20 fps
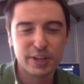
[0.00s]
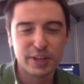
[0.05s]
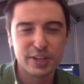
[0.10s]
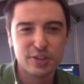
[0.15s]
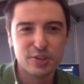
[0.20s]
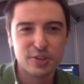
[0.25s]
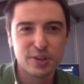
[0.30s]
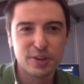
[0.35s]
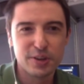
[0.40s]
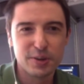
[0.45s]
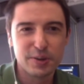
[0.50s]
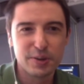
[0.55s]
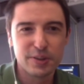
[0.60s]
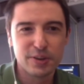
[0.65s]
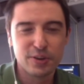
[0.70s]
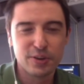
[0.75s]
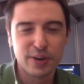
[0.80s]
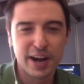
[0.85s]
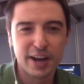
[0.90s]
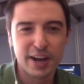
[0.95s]
do
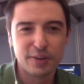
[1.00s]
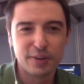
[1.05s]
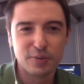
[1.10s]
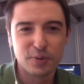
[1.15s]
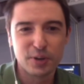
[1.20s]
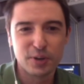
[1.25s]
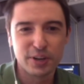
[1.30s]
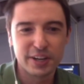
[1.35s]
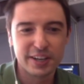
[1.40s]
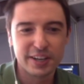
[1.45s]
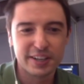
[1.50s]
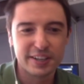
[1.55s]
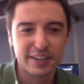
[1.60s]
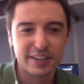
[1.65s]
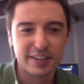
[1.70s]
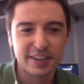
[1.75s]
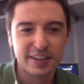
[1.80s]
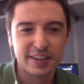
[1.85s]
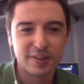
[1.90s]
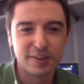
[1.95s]
the groundwork
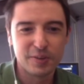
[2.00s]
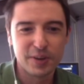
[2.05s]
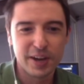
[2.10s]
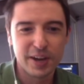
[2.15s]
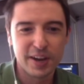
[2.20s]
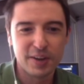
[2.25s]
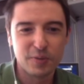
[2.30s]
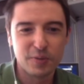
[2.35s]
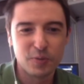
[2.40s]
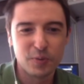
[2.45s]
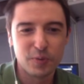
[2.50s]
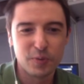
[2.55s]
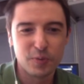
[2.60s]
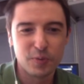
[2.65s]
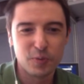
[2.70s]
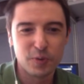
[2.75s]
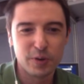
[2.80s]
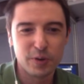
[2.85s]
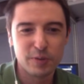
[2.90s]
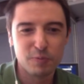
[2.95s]
and
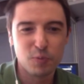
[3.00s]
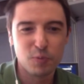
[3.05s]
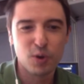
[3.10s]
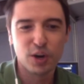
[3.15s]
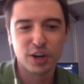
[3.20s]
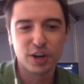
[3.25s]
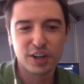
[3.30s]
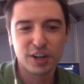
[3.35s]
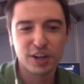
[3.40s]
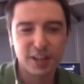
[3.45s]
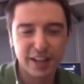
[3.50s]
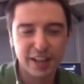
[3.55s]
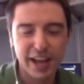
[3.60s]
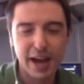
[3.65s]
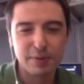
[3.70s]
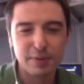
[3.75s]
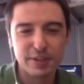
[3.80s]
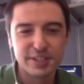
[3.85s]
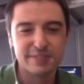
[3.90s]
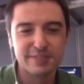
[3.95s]
work
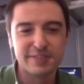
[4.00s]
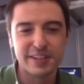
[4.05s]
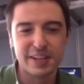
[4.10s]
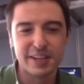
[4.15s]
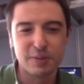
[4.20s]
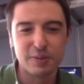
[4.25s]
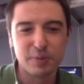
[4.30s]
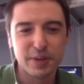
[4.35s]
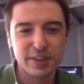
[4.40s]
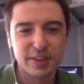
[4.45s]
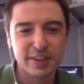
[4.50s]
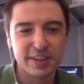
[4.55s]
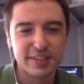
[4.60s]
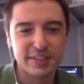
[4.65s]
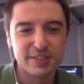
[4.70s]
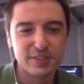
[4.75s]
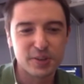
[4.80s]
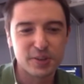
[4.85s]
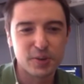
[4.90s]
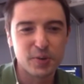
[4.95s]
collaboratively with
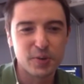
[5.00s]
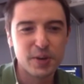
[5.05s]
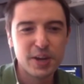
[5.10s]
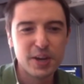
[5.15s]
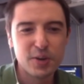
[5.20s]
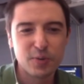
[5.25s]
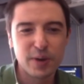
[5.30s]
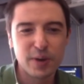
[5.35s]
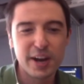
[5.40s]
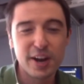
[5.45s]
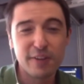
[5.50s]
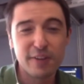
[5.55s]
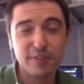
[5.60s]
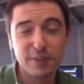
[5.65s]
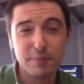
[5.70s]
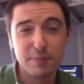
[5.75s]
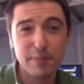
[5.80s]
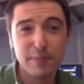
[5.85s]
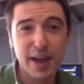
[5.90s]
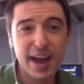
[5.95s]
us. So right
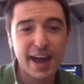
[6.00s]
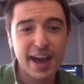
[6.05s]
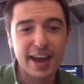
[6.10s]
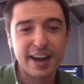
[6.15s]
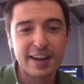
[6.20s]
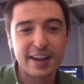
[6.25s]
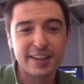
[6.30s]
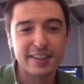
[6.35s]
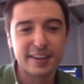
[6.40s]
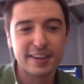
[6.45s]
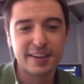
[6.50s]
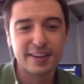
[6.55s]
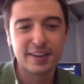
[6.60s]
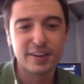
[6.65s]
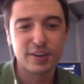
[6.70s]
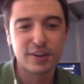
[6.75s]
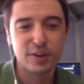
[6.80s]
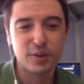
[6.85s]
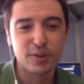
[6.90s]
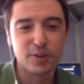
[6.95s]
off the bat, I
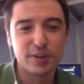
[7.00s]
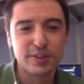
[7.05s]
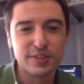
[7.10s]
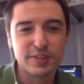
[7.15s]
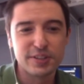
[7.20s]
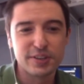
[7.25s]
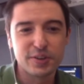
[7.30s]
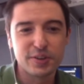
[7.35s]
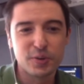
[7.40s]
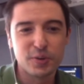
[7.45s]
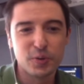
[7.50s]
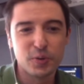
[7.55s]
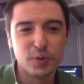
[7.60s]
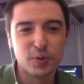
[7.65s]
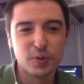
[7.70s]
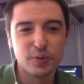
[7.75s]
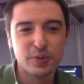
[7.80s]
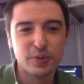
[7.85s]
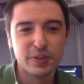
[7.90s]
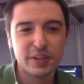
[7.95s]
think, you know, there's a
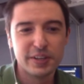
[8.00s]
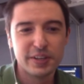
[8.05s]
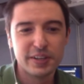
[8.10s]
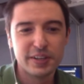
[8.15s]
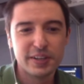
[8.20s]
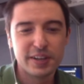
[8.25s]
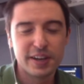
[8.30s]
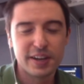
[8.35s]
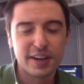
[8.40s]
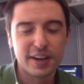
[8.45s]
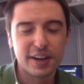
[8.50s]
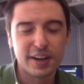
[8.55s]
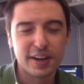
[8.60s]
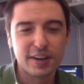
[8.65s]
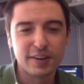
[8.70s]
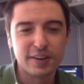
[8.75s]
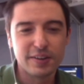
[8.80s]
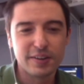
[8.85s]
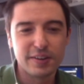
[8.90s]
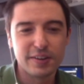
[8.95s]
whole
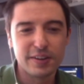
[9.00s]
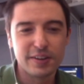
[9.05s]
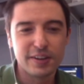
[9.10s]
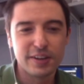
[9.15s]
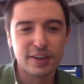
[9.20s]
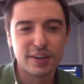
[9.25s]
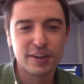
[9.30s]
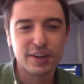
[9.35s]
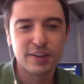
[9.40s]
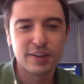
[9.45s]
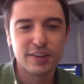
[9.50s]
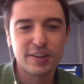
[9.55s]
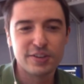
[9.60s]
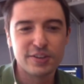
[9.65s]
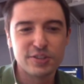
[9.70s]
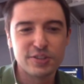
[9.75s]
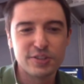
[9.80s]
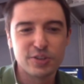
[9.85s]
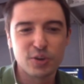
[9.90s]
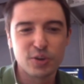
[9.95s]

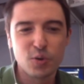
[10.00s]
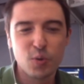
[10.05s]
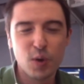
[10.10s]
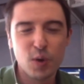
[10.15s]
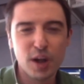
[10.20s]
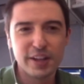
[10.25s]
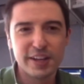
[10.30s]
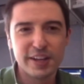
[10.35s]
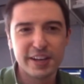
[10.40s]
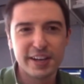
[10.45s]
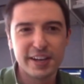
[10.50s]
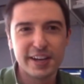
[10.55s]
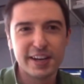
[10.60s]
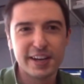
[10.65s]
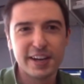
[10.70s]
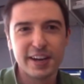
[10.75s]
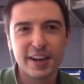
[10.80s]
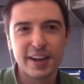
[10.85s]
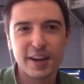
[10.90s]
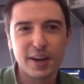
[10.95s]
there's a
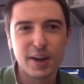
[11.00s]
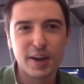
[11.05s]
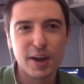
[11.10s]
quality